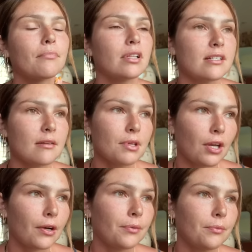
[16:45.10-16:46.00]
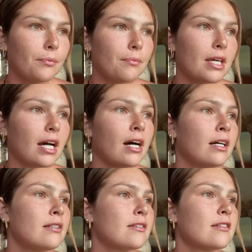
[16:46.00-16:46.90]
please let me know,
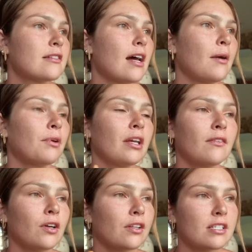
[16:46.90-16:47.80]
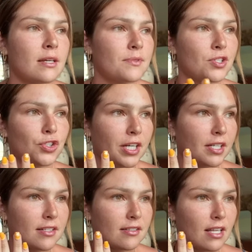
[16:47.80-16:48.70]
because I want to give you all the tips and
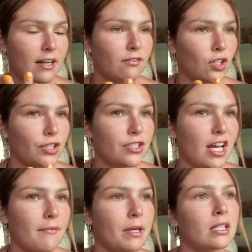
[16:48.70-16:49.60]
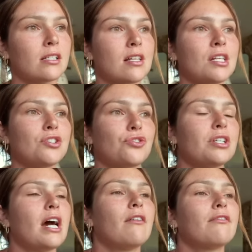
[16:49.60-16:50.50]
tricks that I've learned. I've been in this
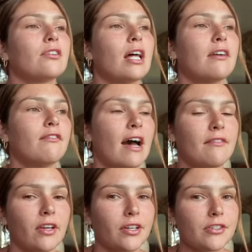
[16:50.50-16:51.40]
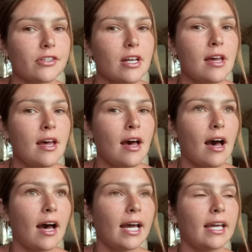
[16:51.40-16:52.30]
industry now for like 5 years.
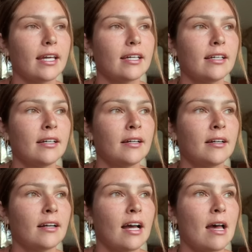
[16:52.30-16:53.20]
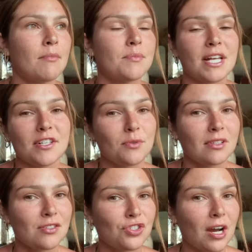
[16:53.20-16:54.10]
I am obsessed
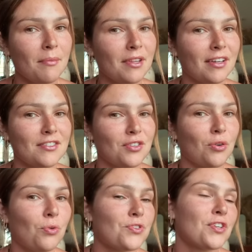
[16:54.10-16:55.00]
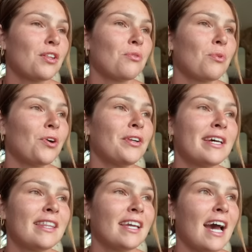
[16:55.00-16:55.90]
with this job. I think it's the coolest thing in the world.
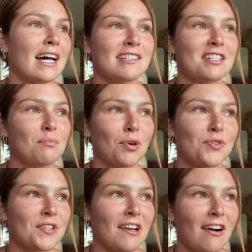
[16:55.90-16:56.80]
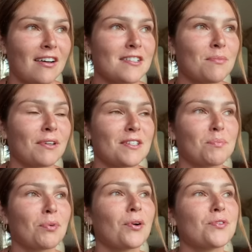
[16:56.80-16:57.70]
I think it has its pros and cons, but its
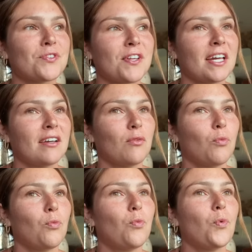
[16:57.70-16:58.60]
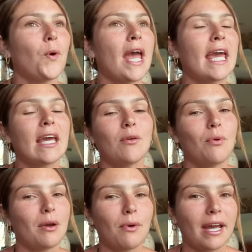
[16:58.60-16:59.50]
pros like way,
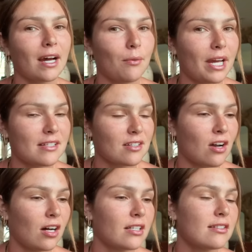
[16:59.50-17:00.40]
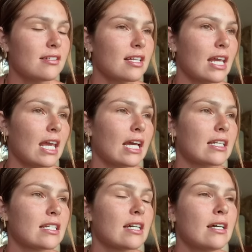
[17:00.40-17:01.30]
way, way outweigh its cons.
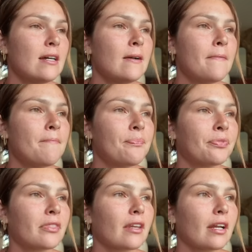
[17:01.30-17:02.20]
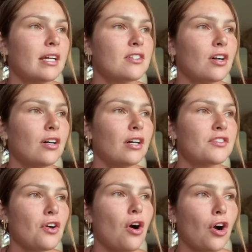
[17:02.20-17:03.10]
And it's
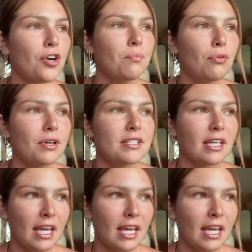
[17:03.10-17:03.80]
a hard point to